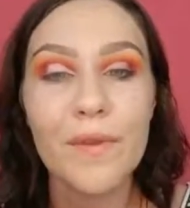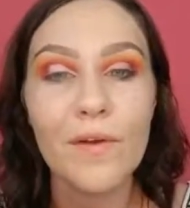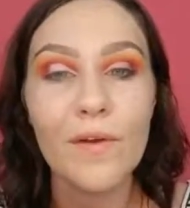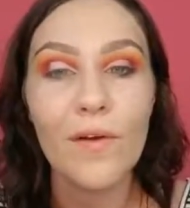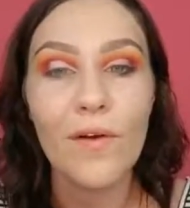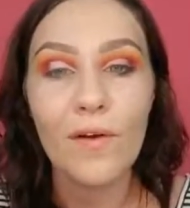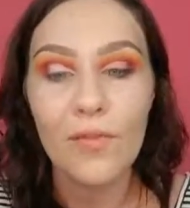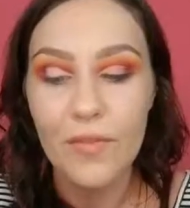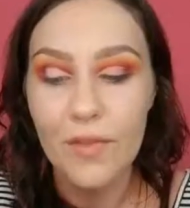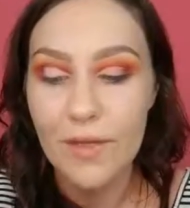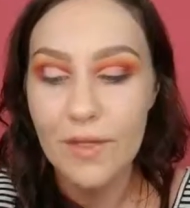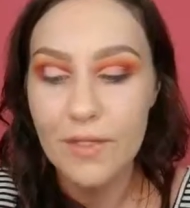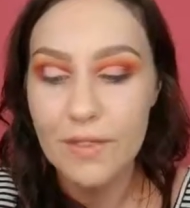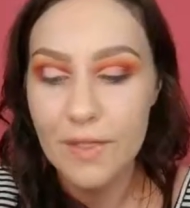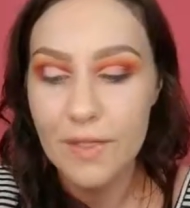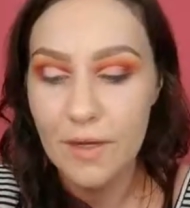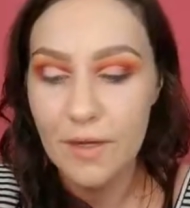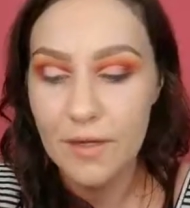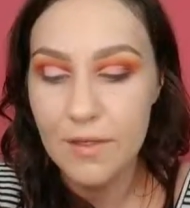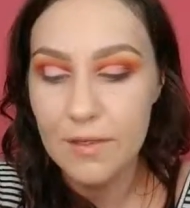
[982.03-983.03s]
Oh, thanks
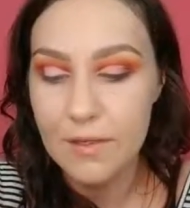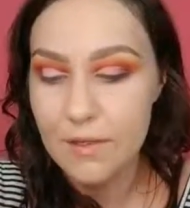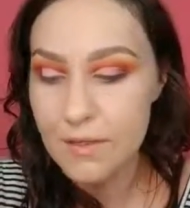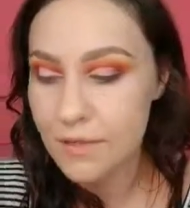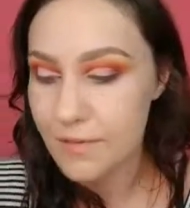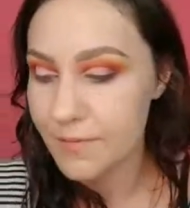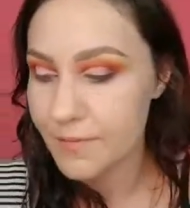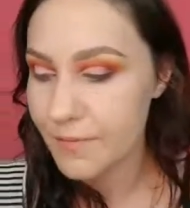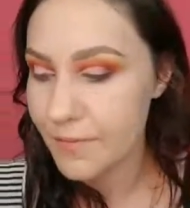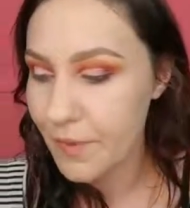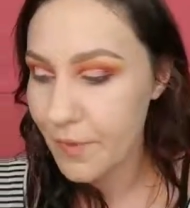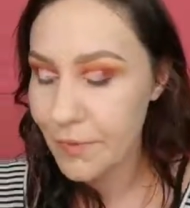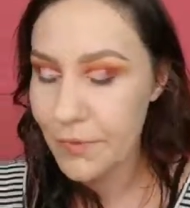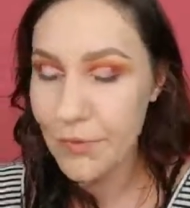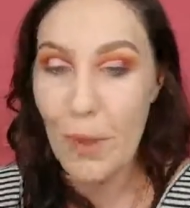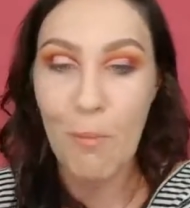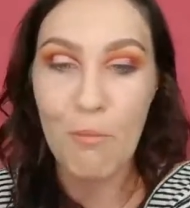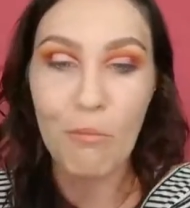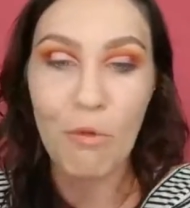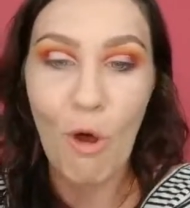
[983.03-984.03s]
guys.
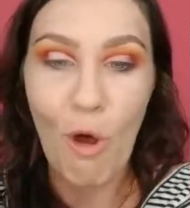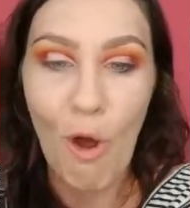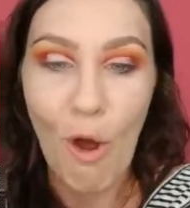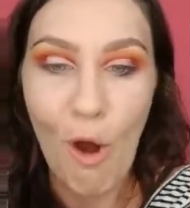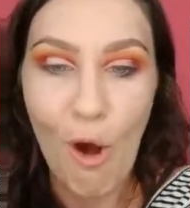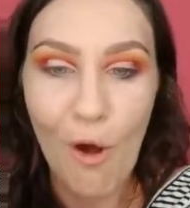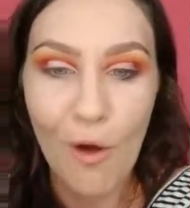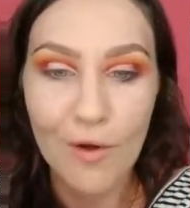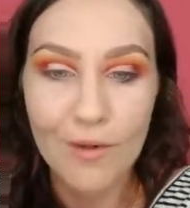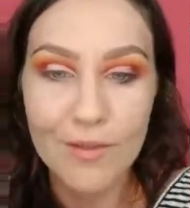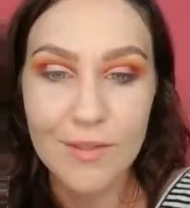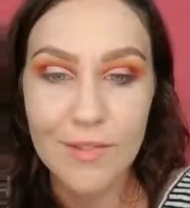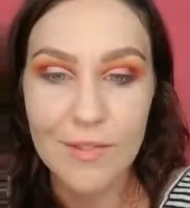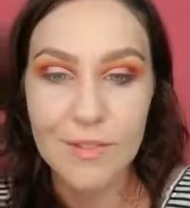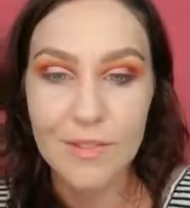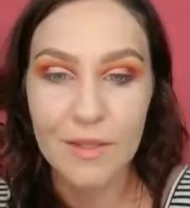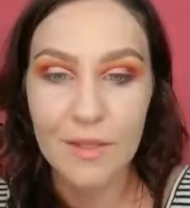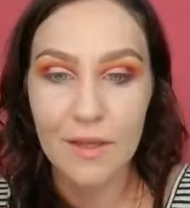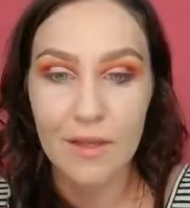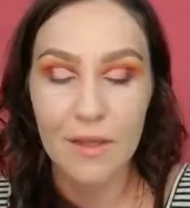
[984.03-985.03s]
The more
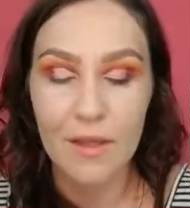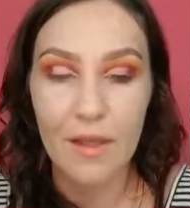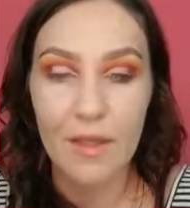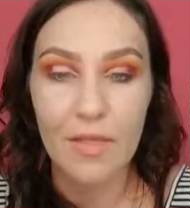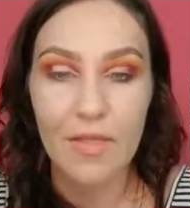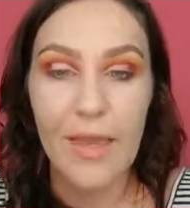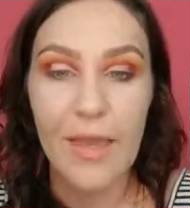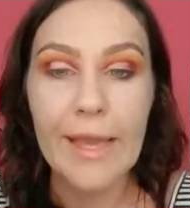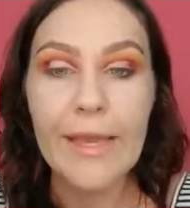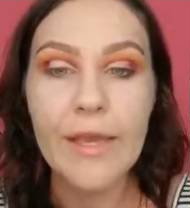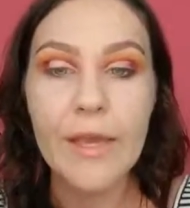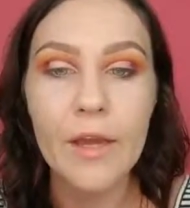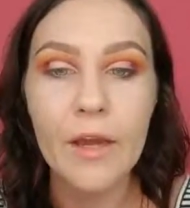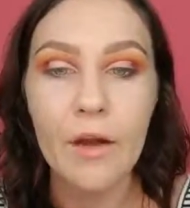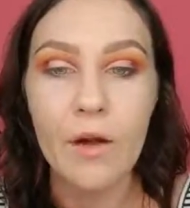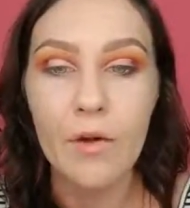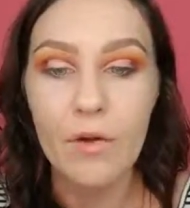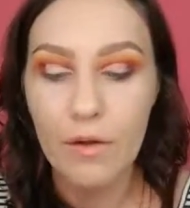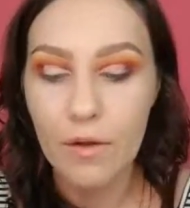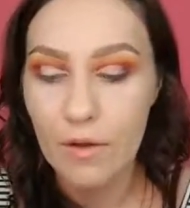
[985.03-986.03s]
hearts. Thank
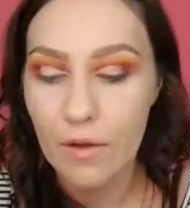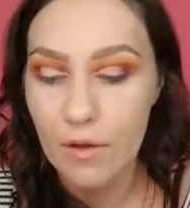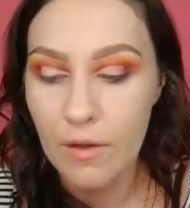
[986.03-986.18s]
you.